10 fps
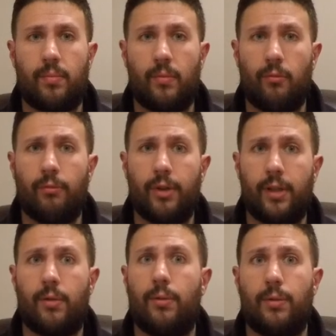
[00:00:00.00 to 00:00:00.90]

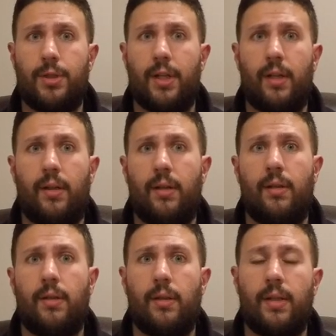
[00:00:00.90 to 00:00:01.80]
really cool shit
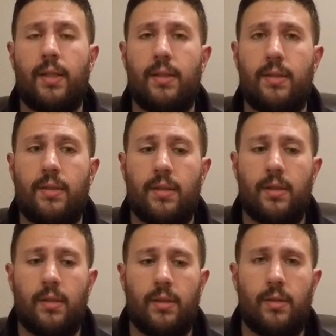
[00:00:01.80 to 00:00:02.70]
that he's
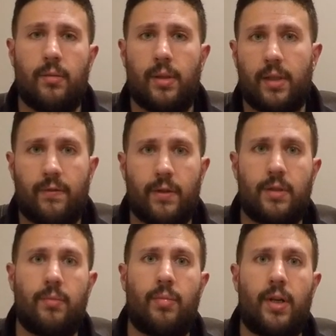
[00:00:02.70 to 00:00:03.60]
doing, like first
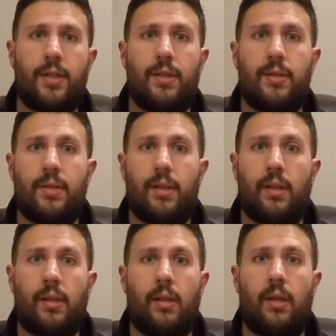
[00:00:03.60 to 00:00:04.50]
impressions
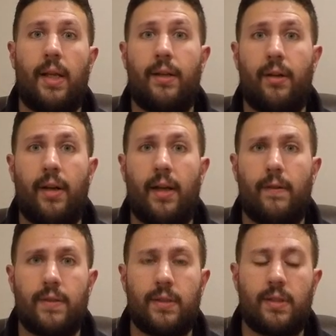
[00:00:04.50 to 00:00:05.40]
and lender
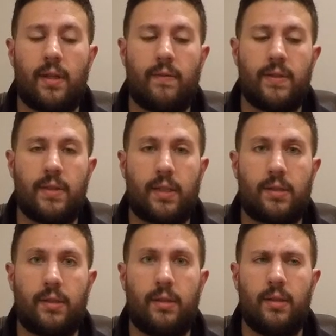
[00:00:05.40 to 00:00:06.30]
knives and stuff. He's
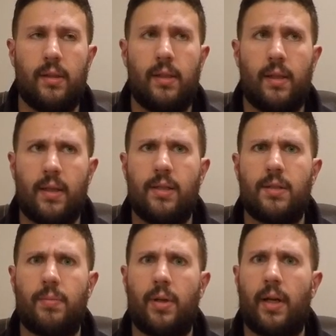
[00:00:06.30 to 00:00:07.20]
actually, he
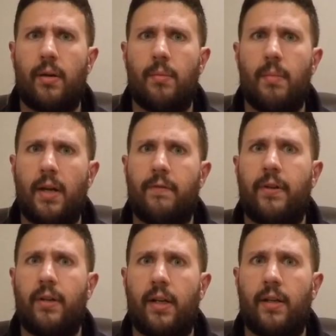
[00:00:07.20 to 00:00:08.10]
just put out a
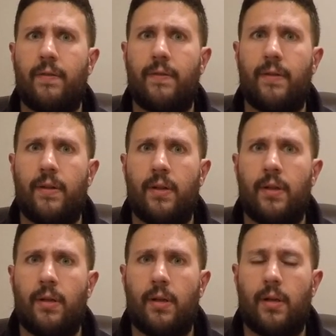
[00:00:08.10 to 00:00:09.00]
Medford knife
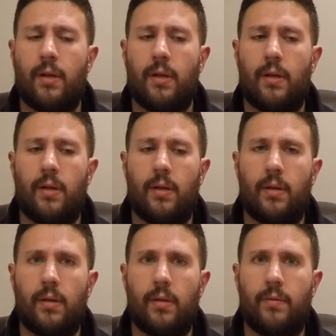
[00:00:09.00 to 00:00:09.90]

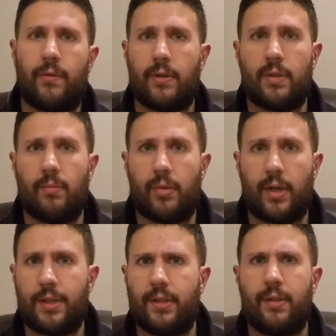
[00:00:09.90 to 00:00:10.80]
first
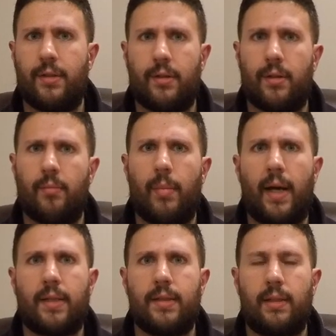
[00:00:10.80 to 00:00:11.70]
impression or
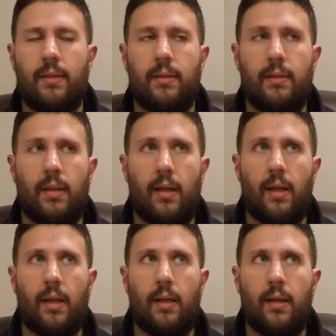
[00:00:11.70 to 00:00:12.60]
unboxing
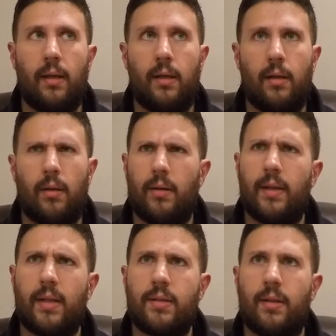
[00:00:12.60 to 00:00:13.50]
today or
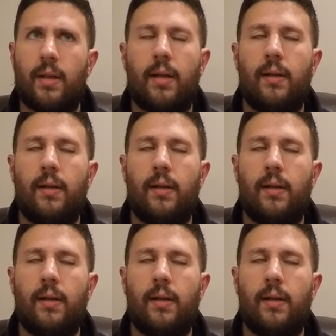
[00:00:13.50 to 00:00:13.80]
yesterday.